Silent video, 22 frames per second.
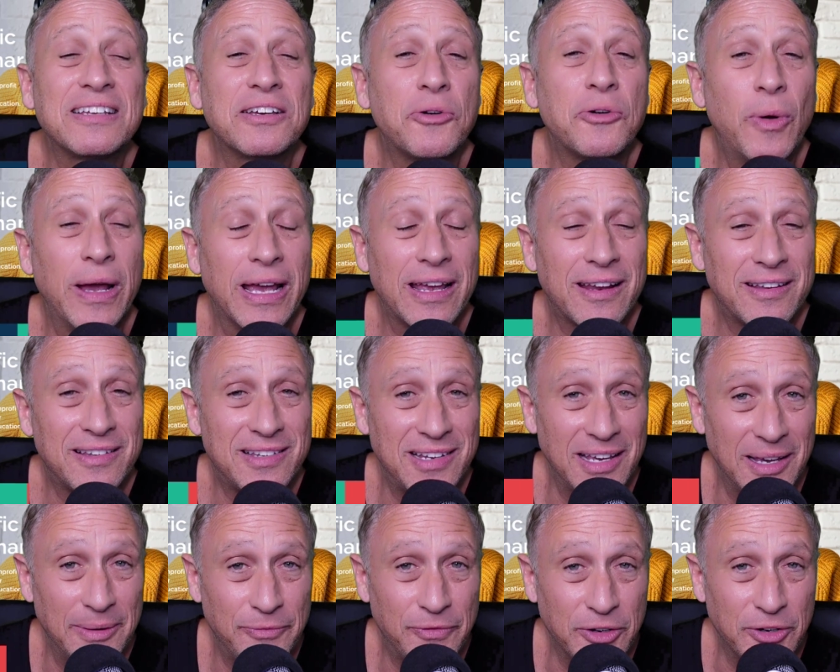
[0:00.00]
quick
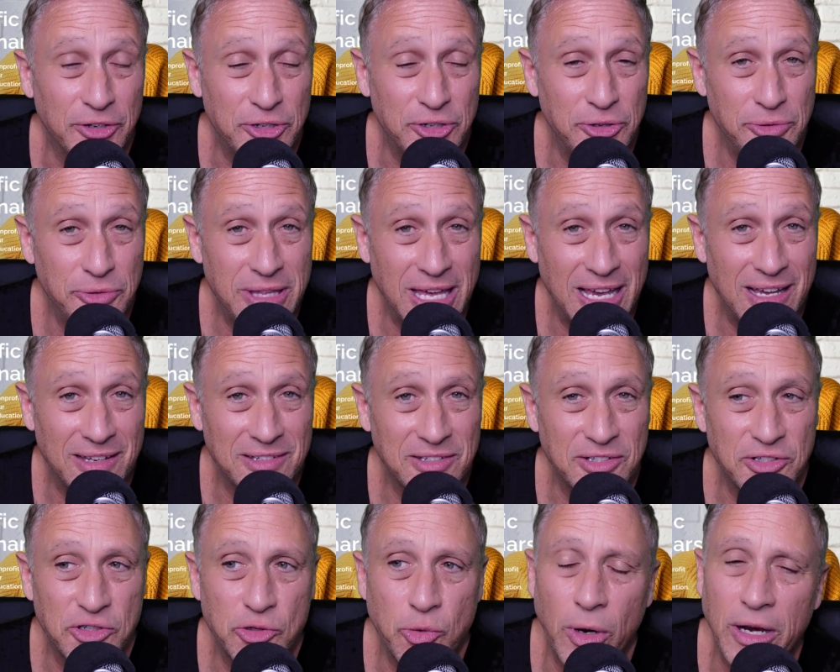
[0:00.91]
tip for
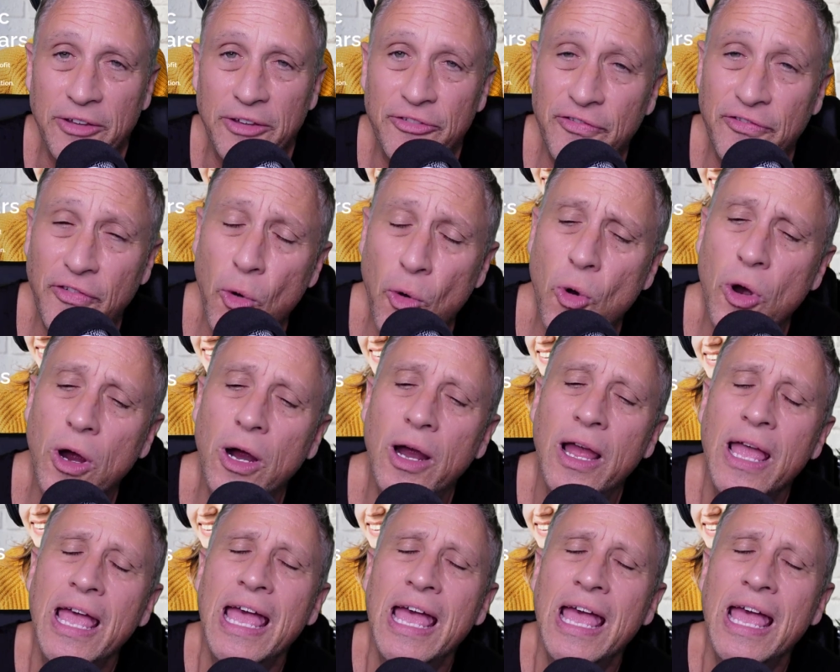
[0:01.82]
2024,